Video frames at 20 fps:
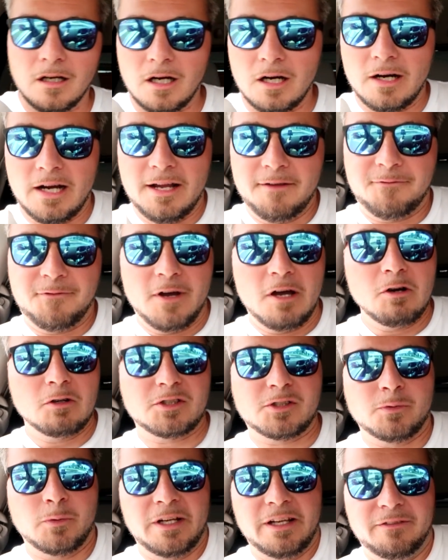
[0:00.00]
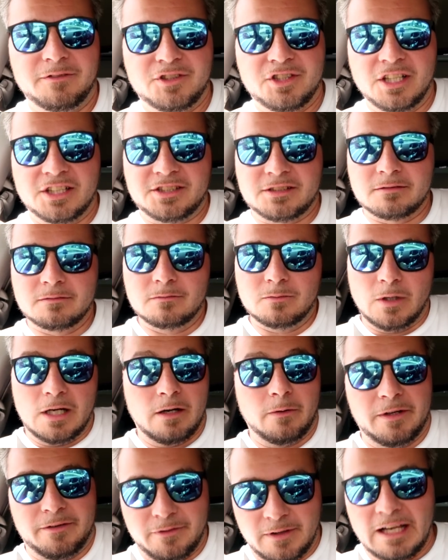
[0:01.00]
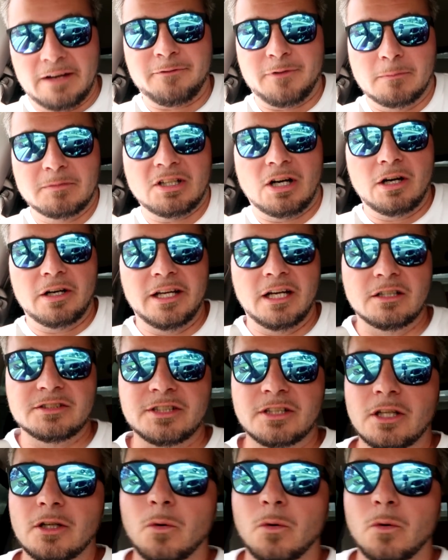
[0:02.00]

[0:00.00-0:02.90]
All right, folks, we've just well, we've left from Darnell's a